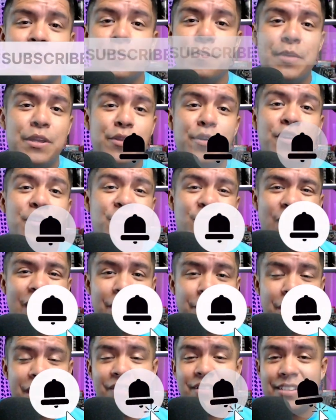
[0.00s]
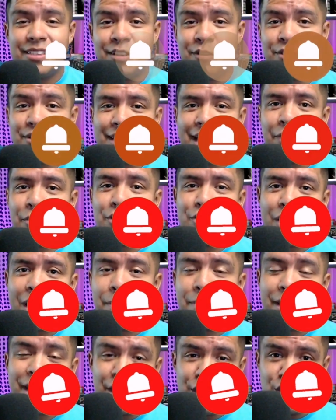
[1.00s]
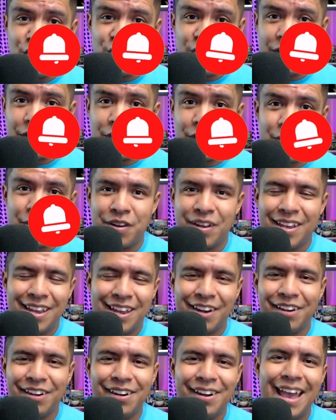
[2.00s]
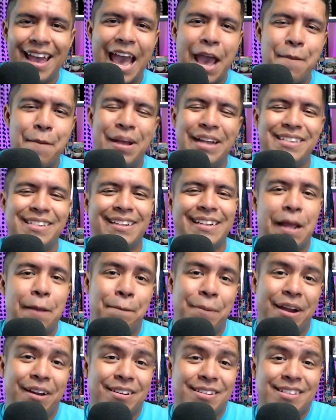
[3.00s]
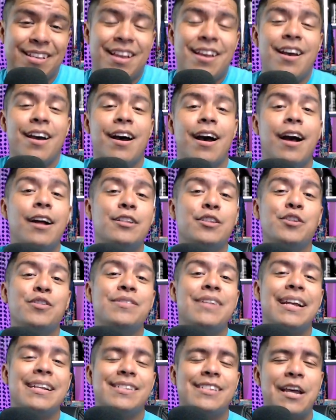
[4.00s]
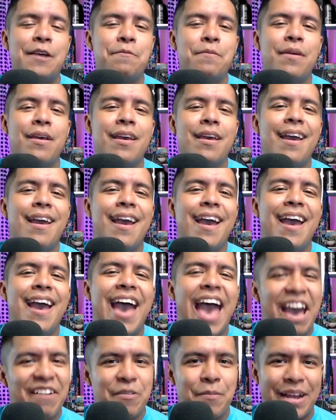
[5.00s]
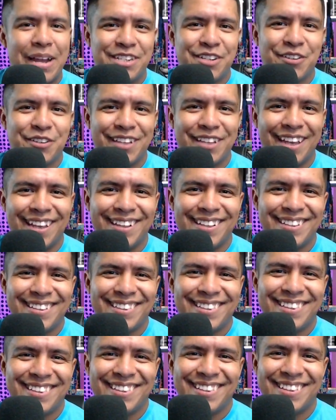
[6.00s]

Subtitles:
Be notified every single time we drop a new video here at Magicland Paris. Until next time, have a magical day.